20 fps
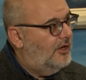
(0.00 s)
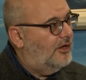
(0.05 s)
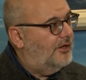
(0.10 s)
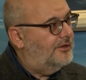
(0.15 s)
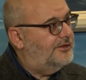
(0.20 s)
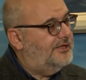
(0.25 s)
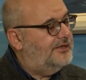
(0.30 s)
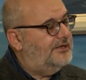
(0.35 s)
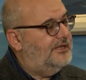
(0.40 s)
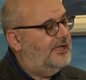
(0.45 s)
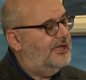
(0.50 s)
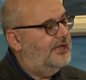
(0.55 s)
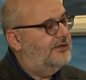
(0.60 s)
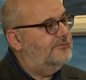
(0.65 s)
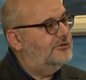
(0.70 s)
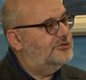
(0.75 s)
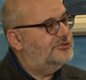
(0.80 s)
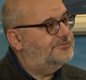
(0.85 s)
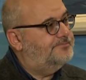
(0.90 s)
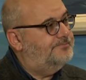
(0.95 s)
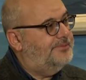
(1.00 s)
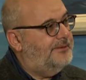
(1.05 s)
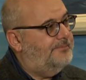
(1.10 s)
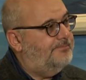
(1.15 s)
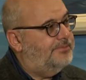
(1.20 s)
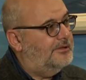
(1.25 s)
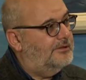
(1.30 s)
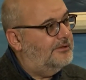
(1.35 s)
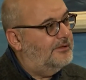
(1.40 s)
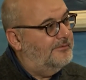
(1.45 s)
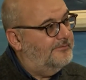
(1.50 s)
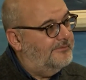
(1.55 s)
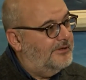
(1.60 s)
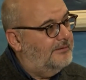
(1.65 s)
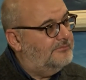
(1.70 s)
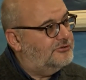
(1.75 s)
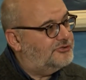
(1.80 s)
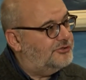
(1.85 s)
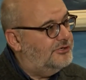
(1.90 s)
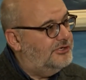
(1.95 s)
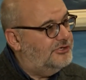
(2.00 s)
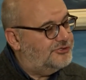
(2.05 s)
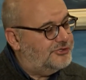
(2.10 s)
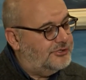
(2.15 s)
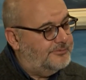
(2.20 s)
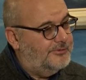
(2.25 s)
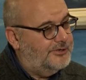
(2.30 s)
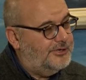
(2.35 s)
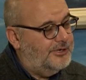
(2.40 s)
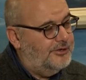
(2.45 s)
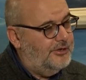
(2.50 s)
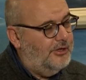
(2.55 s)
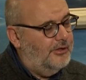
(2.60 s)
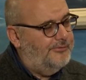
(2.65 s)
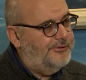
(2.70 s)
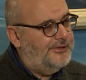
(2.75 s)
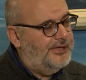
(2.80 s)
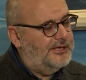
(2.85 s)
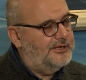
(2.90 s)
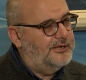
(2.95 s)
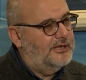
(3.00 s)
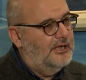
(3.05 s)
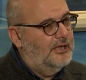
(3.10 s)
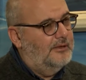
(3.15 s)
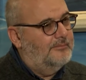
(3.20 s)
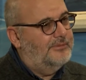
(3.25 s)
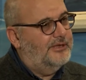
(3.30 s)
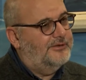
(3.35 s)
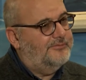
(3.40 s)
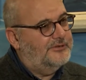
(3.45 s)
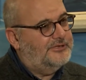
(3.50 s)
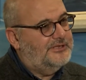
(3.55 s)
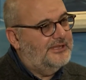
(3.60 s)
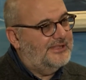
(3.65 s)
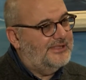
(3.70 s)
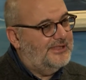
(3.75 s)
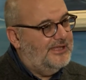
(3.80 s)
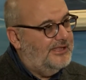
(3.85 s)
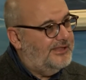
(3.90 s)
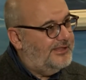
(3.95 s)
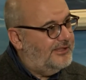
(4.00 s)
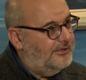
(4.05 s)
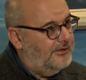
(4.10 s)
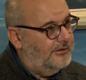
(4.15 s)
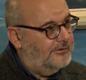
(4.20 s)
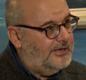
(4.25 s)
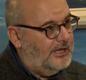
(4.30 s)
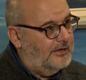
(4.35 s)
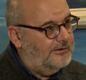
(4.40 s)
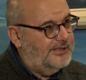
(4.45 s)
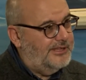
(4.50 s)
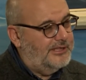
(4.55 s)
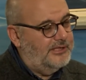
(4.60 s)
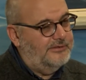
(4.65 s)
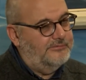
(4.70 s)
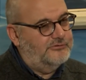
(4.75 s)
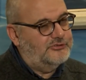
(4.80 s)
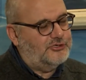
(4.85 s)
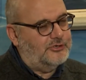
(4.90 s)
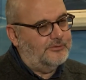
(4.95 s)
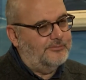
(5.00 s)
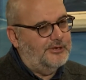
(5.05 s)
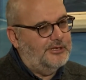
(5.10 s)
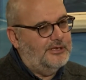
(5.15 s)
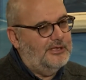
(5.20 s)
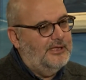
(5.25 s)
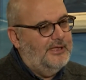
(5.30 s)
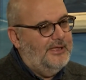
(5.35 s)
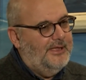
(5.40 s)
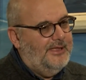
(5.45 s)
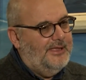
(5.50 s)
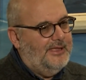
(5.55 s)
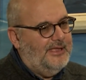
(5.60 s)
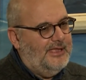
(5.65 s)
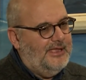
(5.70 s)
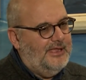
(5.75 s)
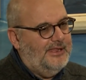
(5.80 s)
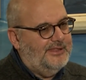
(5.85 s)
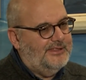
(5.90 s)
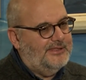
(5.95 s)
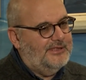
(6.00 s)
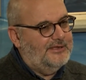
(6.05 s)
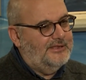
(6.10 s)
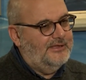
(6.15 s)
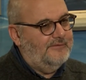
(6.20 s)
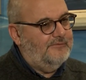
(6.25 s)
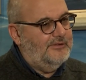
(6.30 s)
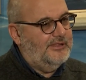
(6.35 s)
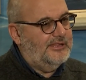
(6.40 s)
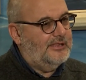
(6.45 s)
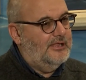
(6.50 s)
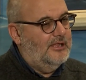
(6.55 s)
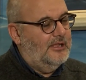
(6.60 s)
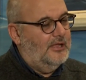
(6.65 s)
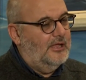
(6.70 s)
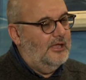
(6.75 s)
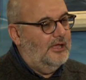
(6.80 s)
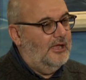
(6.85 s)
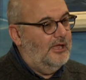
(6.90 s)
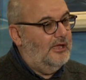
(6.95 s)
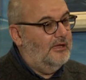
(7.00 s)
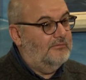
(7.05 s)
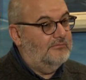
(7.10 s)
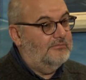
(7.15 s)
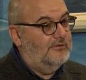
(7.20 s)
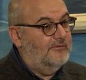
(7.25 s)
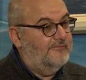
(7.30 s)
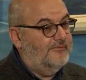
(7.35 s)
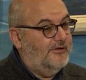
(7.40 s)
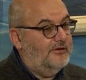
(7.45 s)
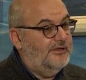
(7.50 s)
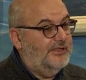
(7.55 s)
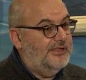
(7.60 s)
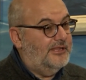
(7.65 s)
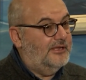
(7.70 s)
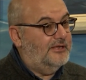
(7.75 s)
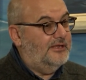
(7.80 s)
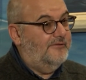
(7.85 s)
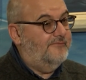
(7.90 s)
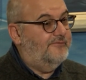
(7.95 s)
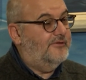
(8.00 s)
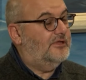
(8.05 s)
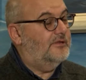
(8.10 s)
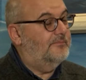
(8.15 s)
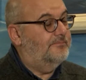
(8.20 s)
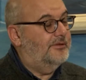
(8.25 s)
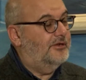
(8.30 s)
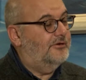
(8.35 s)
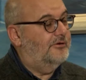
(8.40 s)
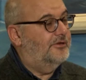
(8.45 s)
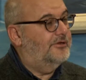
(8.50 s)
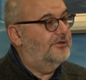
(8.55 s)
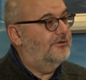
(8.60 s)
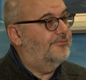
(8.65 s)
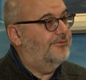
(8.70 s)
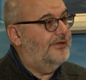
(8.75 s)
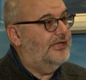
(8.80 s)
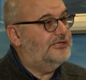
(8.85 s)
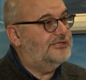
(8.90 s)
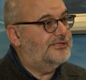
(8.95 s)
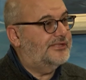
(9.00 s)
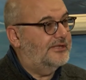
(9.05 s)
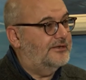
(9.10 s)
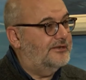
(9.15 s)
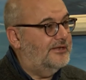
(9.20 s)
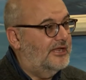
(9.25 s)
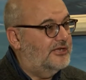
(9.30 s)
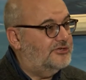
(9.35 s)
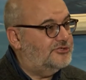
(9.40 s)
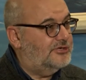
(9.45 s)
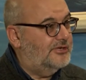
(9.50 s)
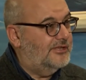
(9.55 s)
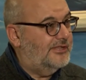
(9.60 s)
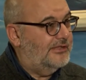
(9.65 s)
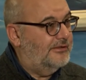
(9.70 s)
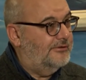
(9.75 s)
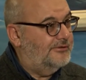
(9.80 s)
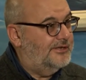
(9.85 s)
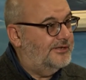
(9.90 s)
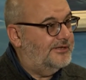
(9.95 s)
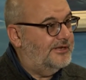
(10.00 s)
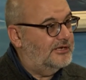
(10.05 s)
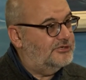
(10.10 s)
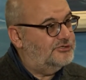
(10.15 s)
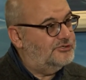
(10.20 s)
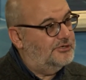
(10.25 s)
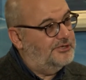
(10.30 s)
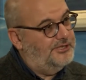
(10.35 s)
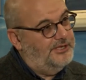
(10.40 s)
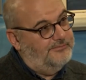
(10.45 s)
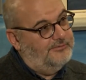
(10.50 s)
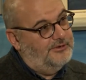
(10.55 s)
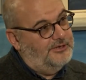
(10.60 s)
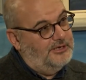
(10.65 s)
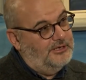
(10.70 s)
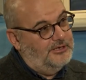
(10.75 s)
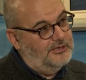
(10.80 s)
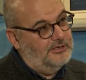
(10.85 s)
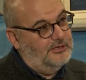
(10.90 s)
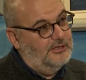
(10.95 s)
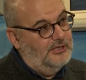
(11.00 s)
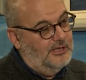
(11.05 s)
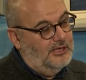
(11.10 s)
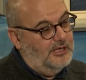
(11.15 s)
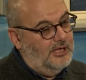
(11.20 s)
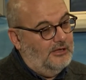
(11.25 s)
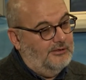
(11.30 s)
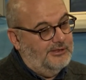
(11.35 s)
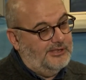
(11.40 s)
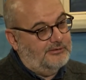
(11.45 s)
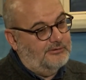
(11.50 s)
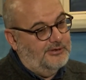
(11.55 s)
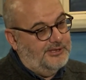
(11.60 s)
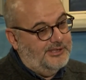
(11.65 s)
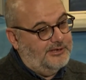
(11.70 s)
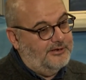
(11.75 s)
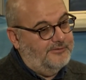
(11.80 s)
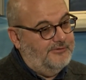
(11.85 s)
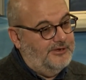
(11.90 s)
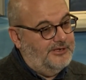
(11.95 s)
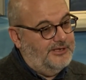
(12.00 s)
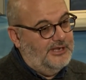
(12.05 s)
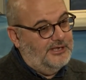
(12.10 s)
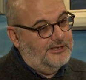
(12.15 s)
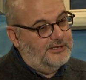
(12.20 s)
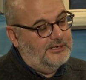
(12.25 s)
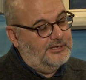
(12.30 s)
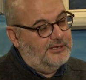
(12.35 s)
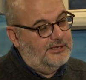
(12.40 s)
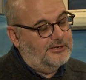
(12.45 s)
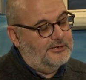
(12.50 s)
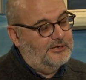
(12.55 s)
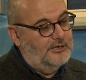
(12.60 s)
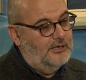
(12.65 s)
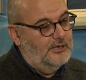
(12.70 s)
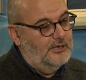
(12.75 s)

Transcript: On the other hand, what people, I'm sure in Germany know that, but what is less known outside of Germany is that there was a very significant period of wage stagnation, so that actually even in the household survey data